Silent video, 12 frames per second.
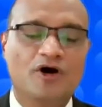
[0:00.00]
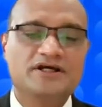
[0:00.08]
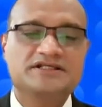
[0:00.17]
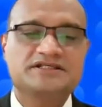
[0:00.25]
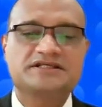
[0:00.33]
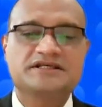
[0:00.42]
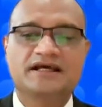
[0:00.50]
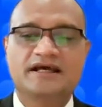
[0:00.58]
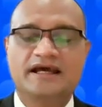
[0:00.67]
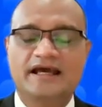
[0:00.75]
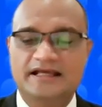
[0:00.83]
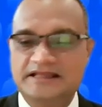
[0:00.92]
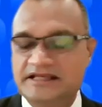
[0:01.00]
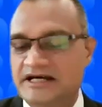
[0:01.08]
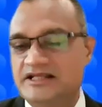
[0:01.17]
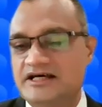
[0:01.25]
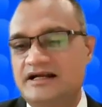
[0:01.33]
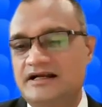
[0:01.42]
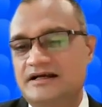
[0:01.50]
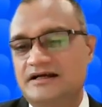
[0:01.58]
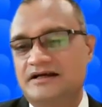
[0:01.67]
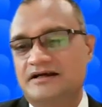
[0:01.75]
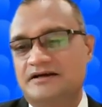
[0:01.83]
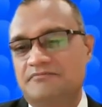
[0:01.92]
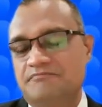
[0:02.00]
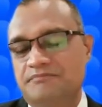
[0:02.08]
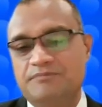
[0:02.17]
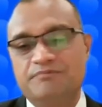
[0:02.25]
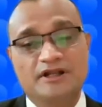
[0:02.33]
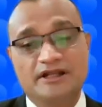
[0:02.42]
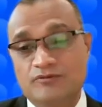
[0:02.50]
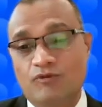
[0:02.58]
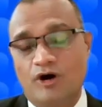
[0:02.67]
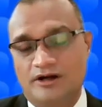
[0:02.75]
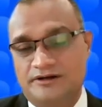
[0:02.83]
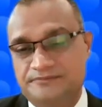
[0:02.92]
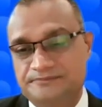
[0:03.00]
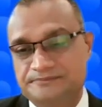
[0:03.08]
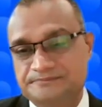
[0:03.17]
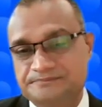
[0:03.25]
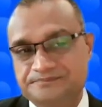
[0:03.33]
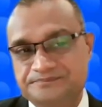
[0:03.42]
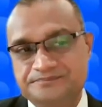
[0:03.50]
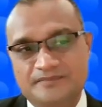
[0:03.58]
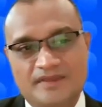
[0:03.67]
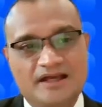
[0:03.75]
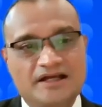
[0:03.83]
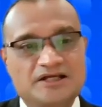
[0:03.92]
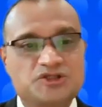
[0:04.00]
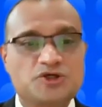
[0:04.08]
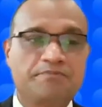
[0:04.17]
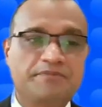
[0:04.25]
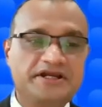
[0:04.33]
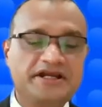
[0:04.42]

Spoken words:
boys, and the other people involved. So,